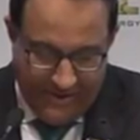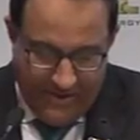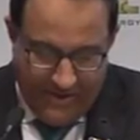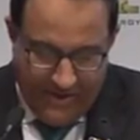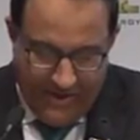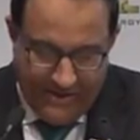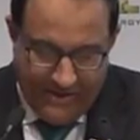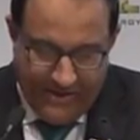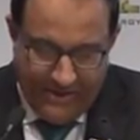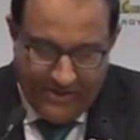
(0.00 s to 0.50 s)

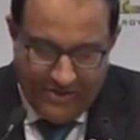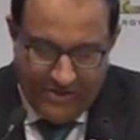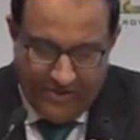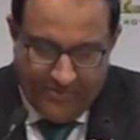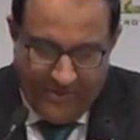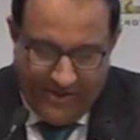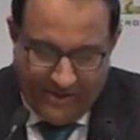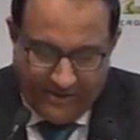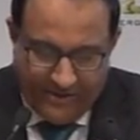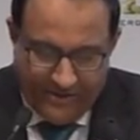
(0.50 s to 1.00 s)
and energy
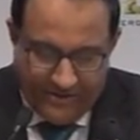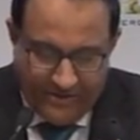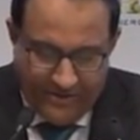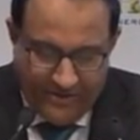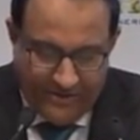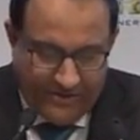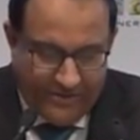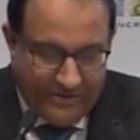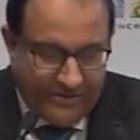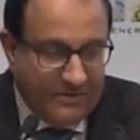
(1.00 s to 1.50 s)

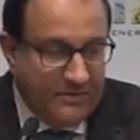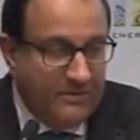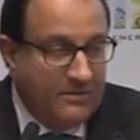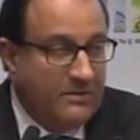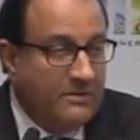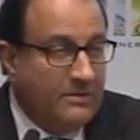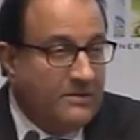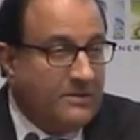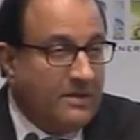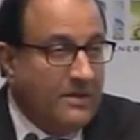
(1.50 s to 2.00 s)
practitioners to
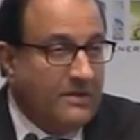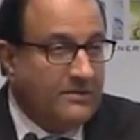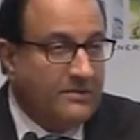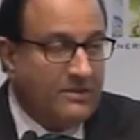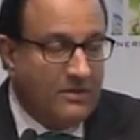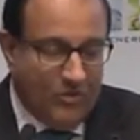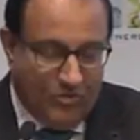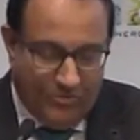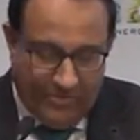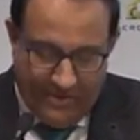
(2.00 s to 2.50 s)
discuss
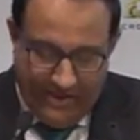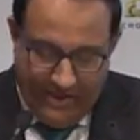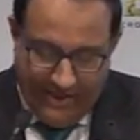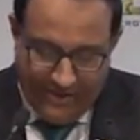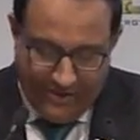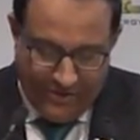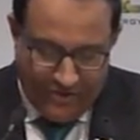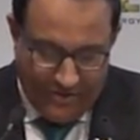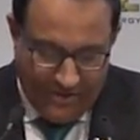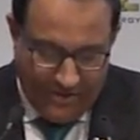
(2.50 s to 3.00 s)
global
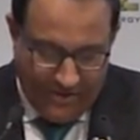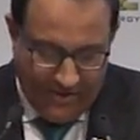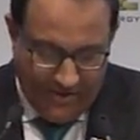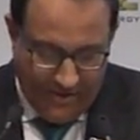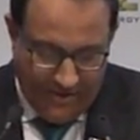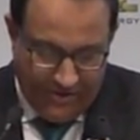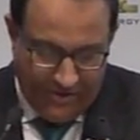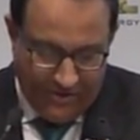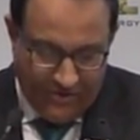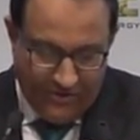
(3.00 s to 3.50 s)
energy
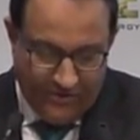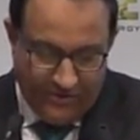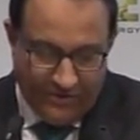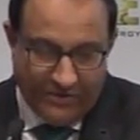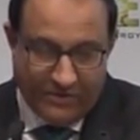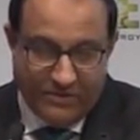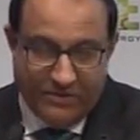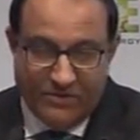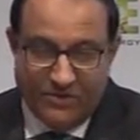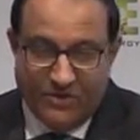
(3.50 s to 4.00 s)
issues,
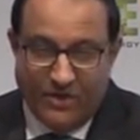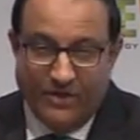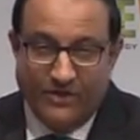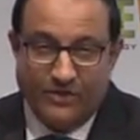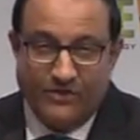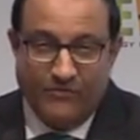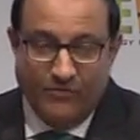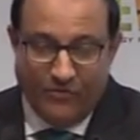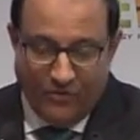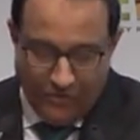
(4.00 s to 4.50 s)

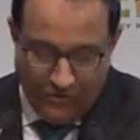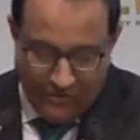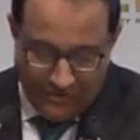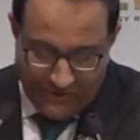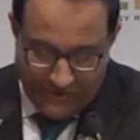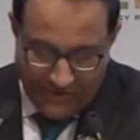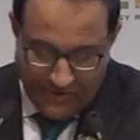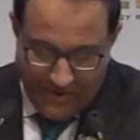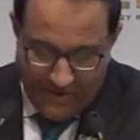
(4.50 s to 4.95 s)
exchange views,